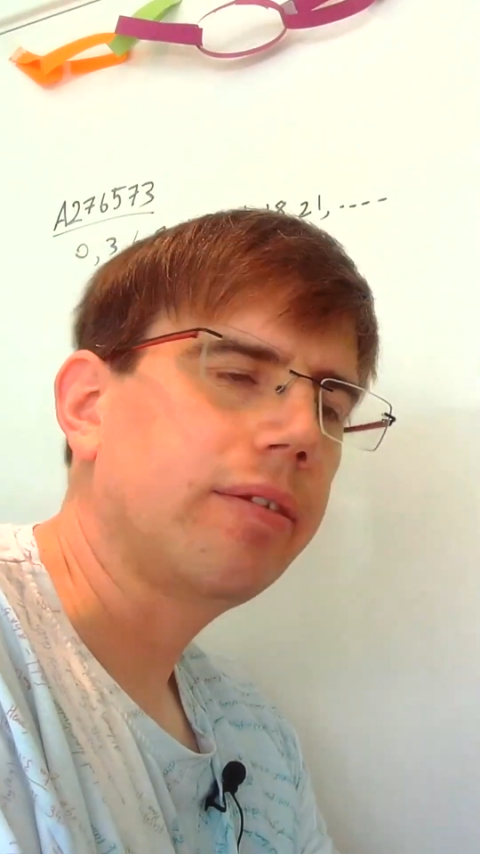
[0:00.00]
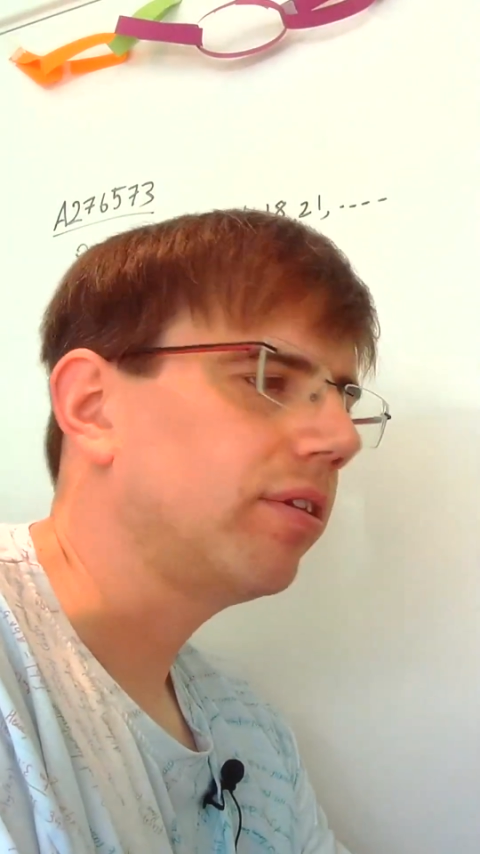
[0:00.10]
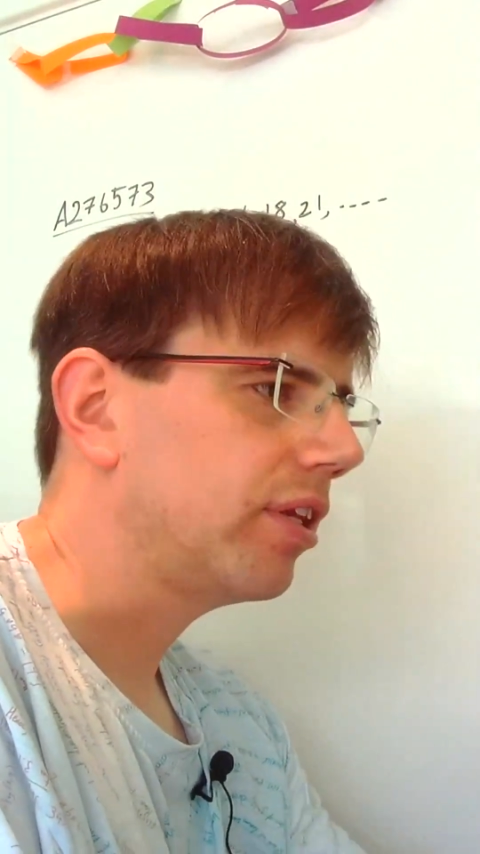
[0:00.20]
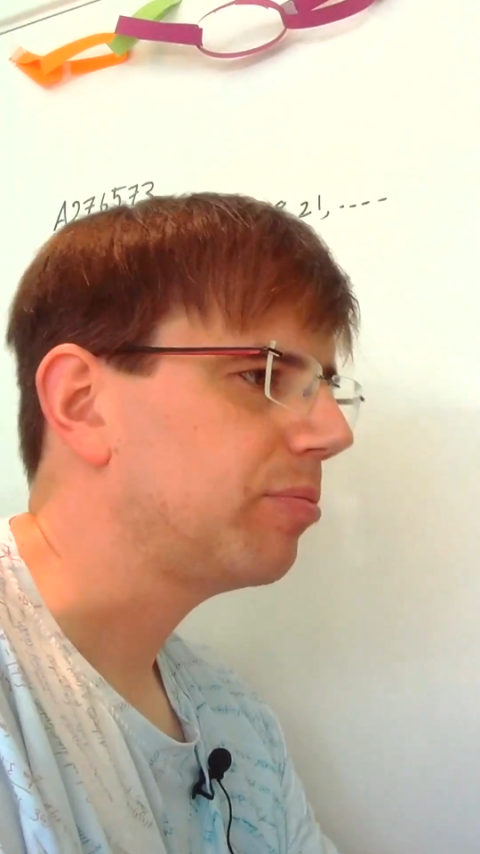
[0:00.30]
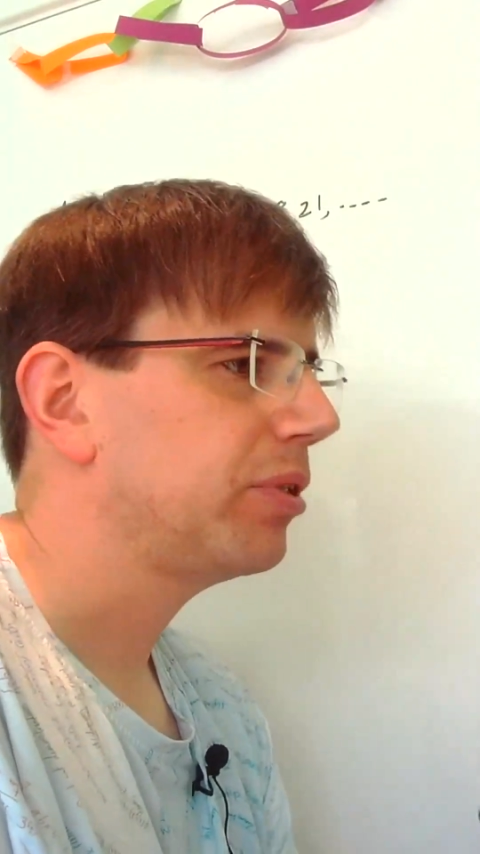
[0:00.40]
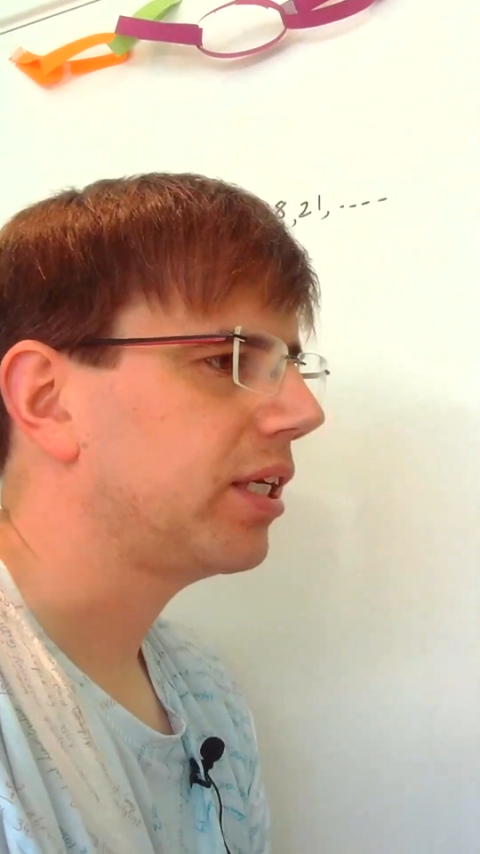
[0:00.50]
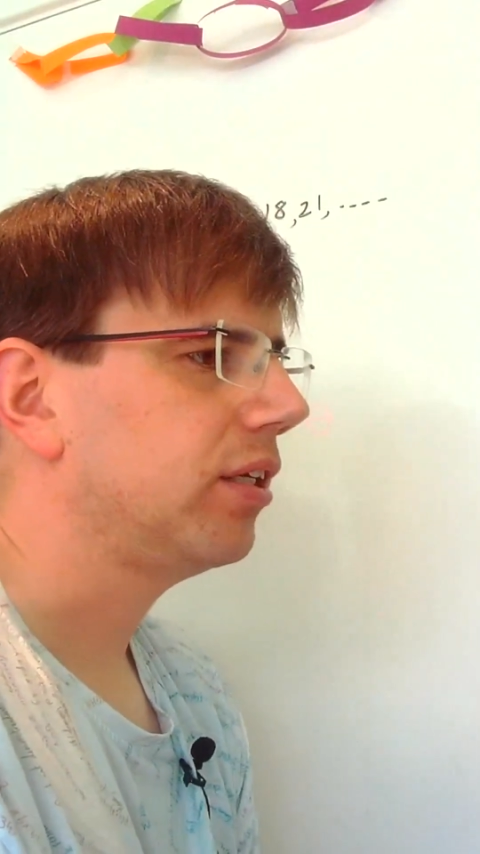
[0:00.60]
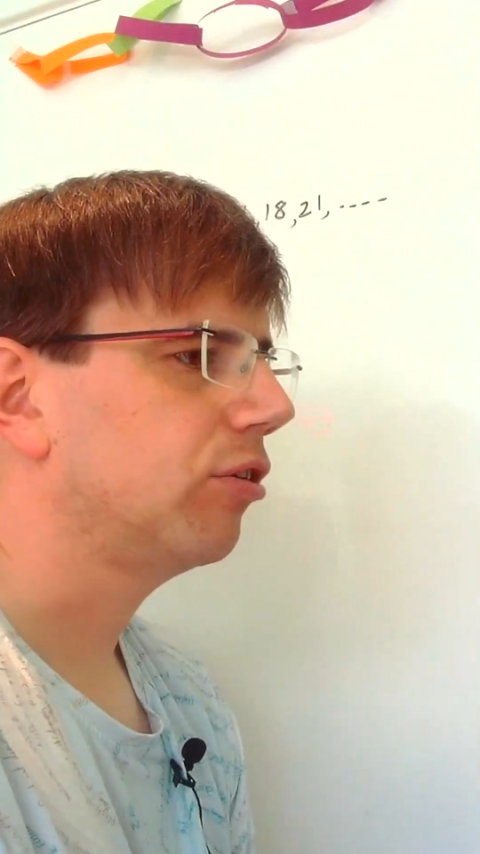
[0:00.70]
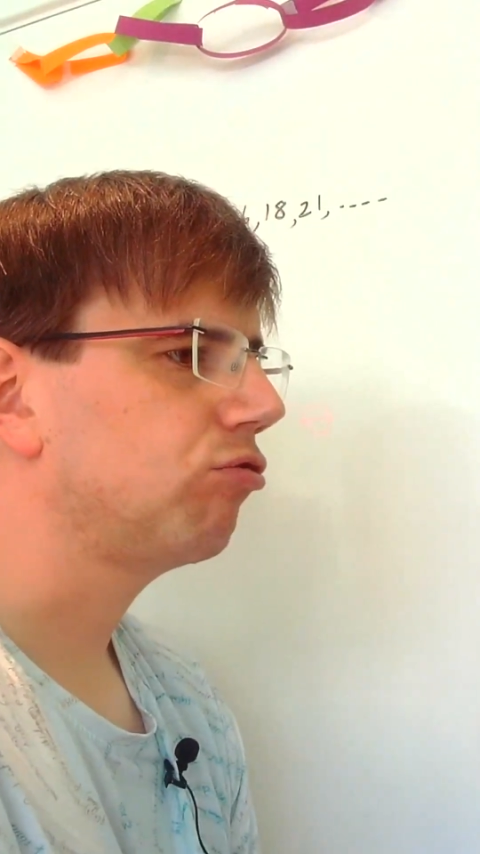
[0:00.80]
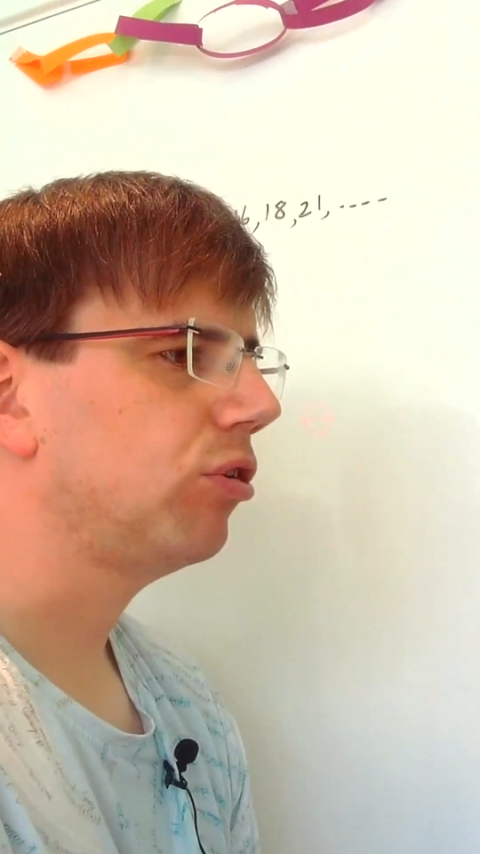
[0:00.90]
this particular
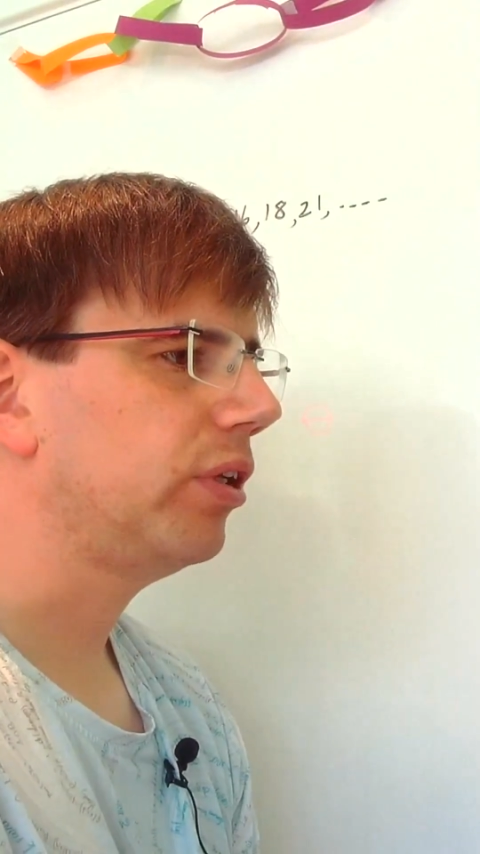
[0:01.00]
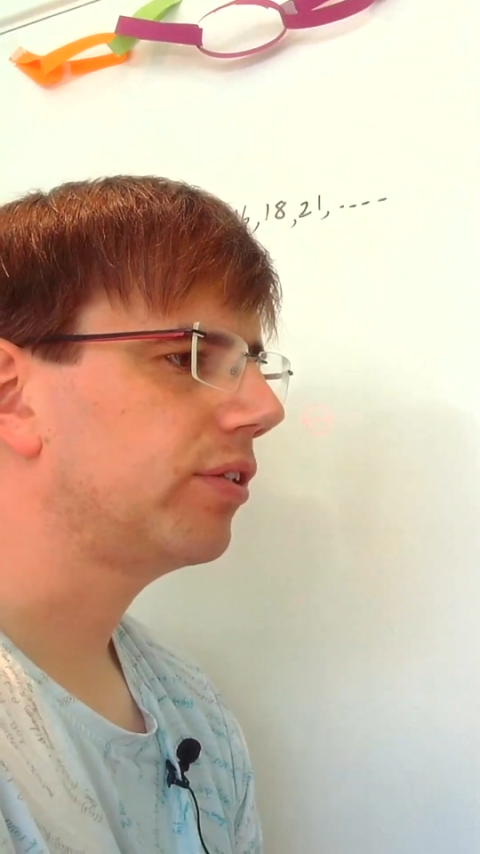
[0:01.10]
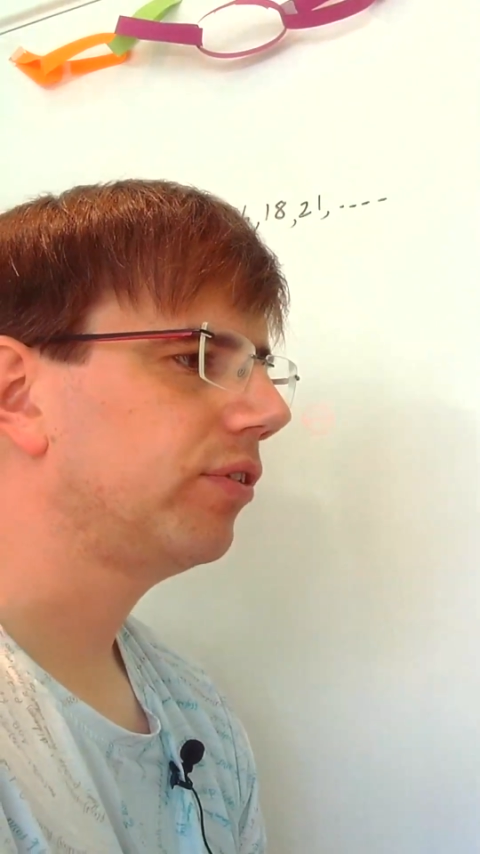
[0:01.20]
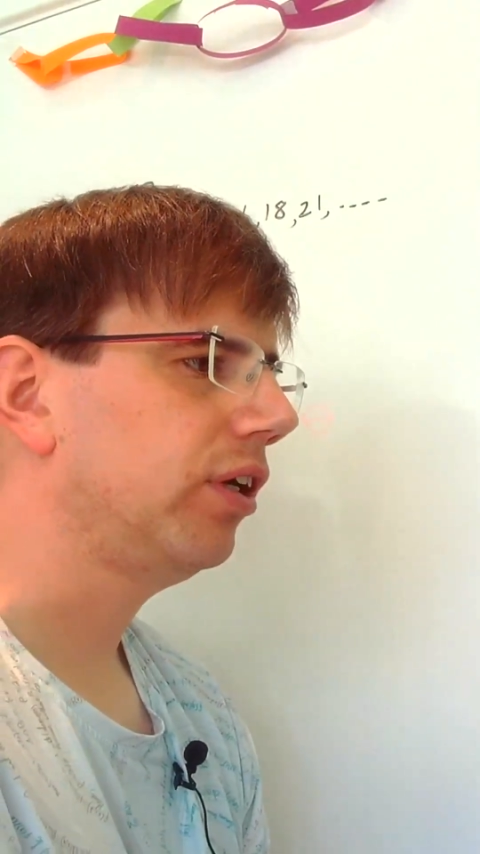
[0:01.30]
rule is followed.